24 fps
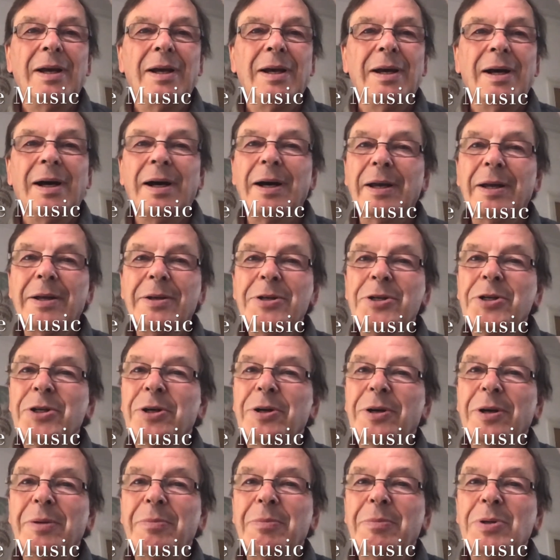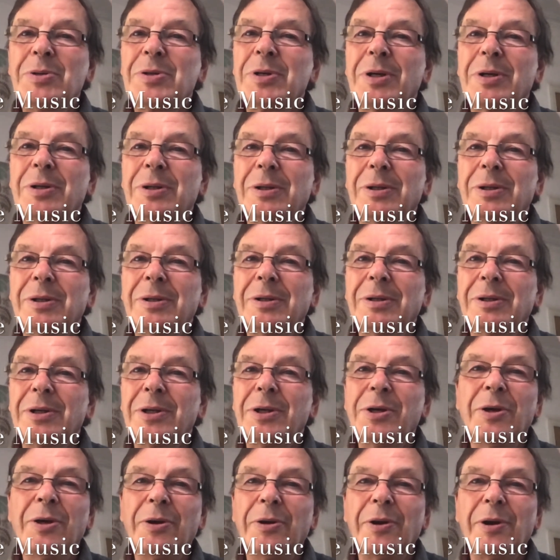I enjoy musical
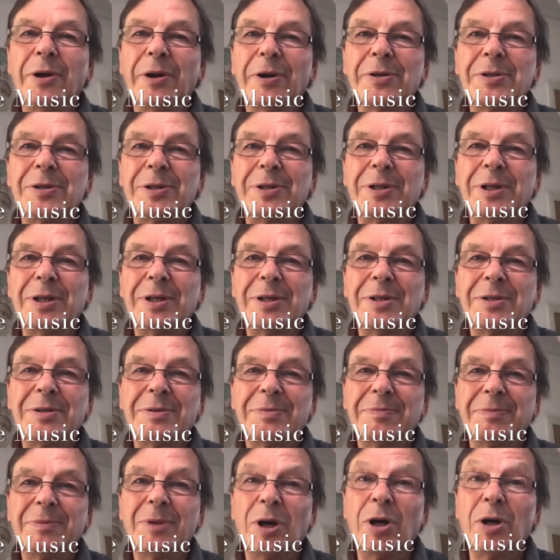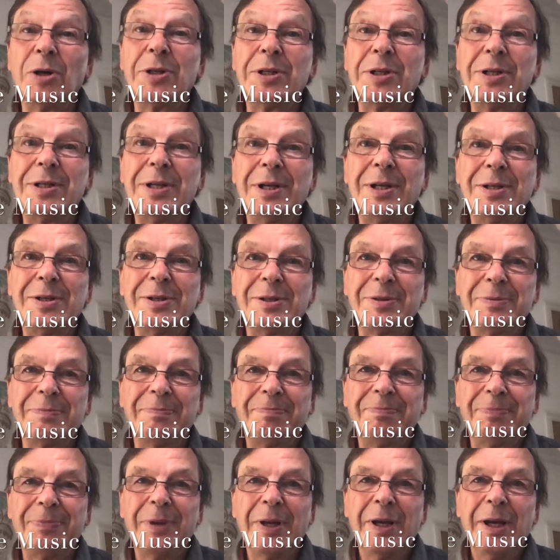curiosities, oddities,
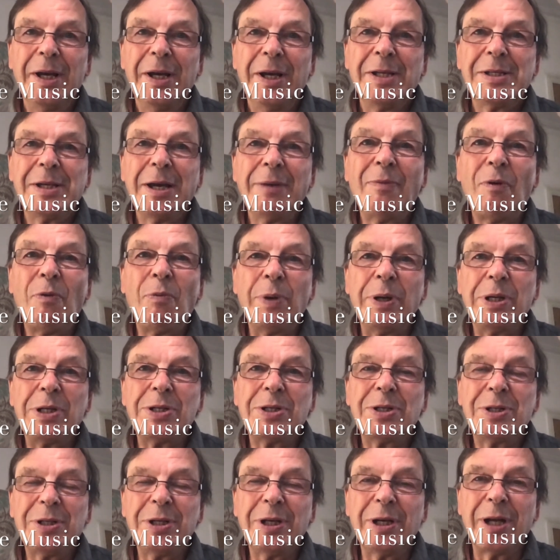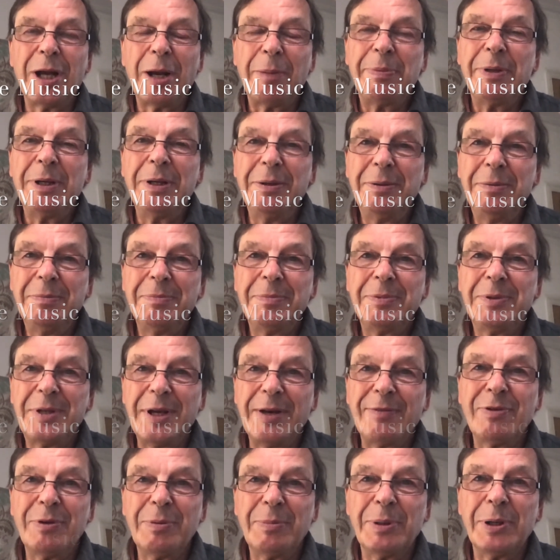some of which turn up in
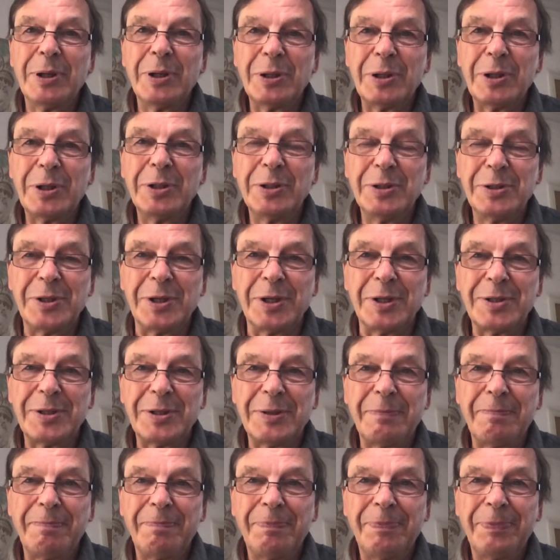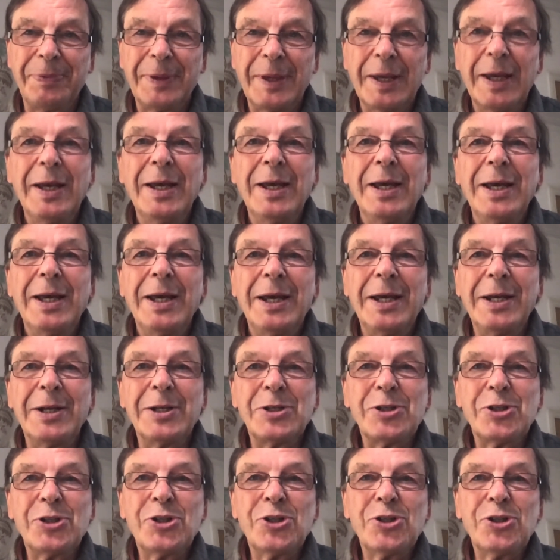Devon Baroque concerts. In a
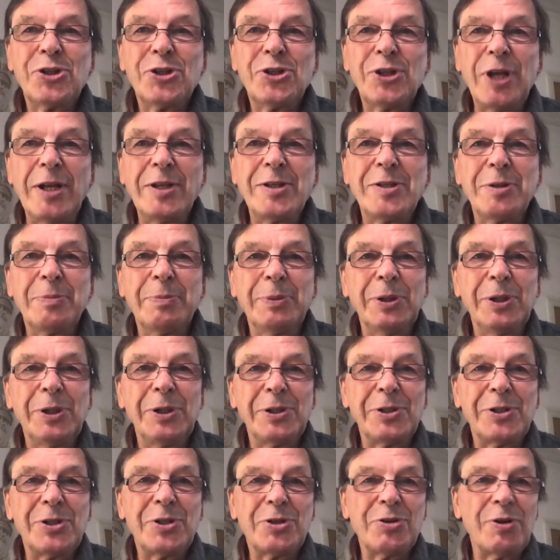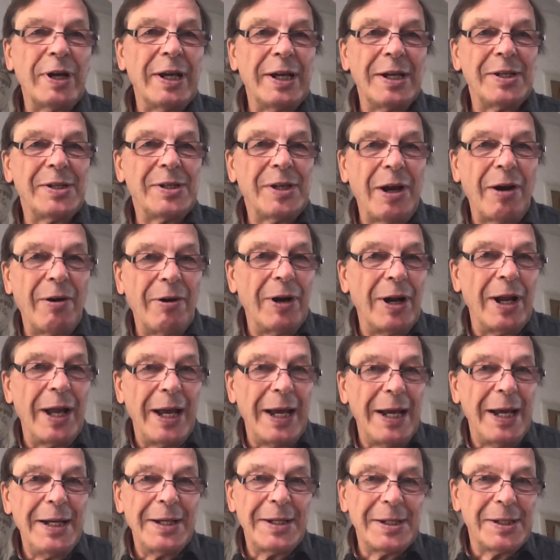sensible string
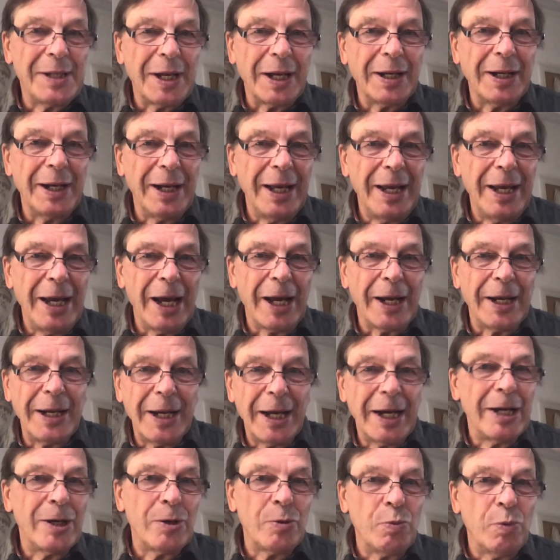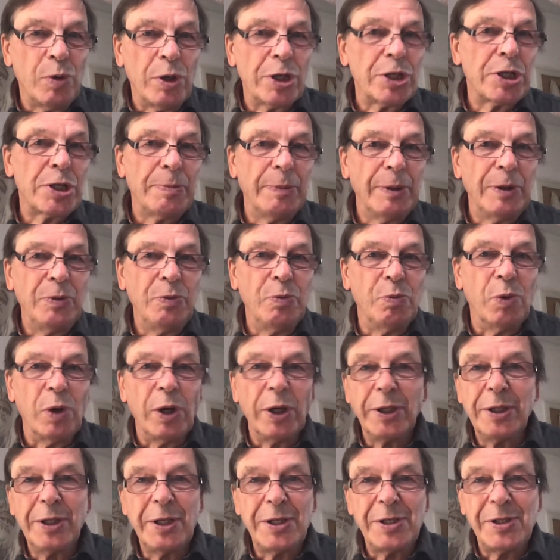serenade, suddenly a night watchman
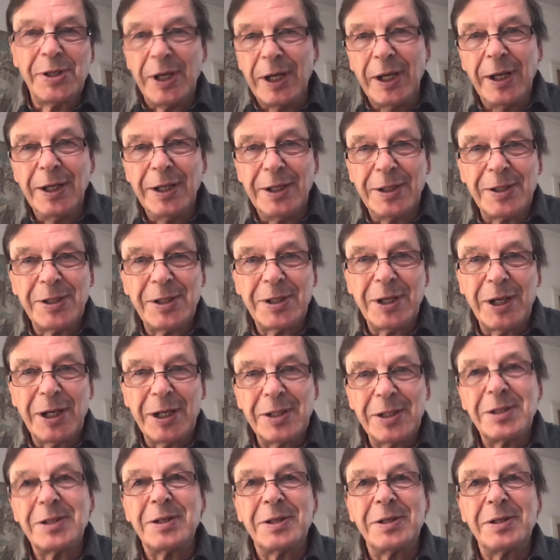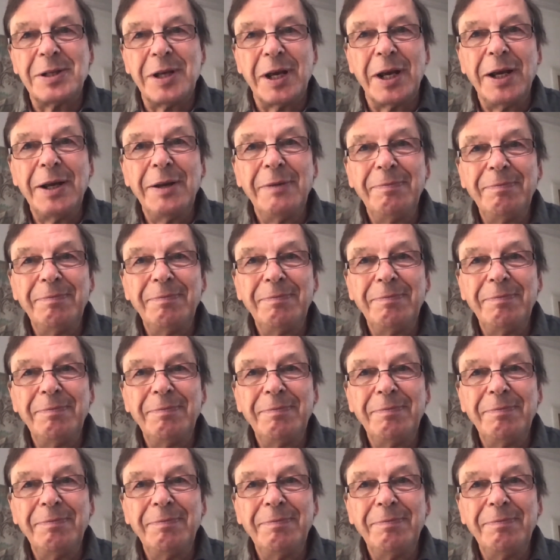wanders in and starts to sing.